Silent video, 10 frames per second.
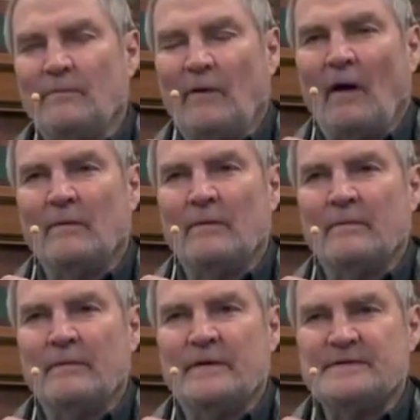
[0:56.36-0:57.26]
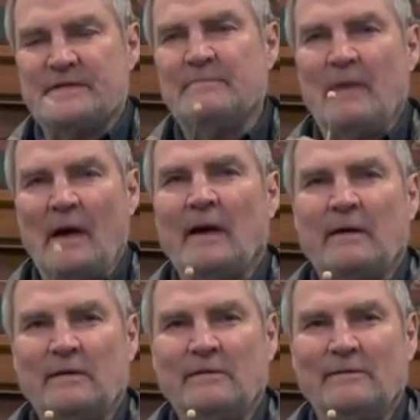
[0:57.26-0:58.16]
problem is the mic.
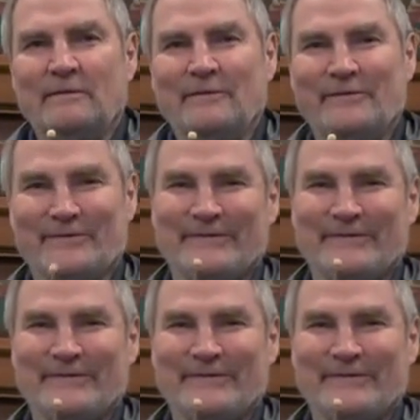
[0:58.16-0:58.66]
I've